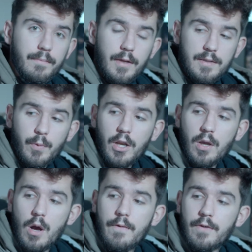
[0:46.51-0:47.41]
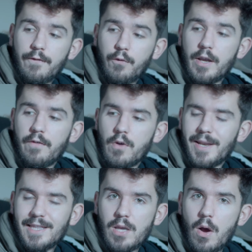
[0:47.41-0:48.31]
and then we're going to go over the 3 of them
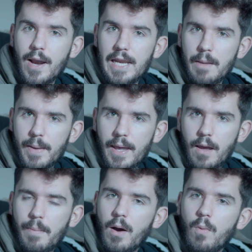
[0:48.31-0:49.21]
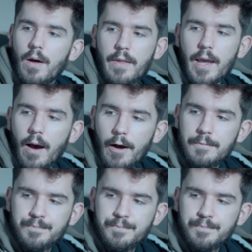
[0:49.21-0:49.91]
and a tiny bit about what they are.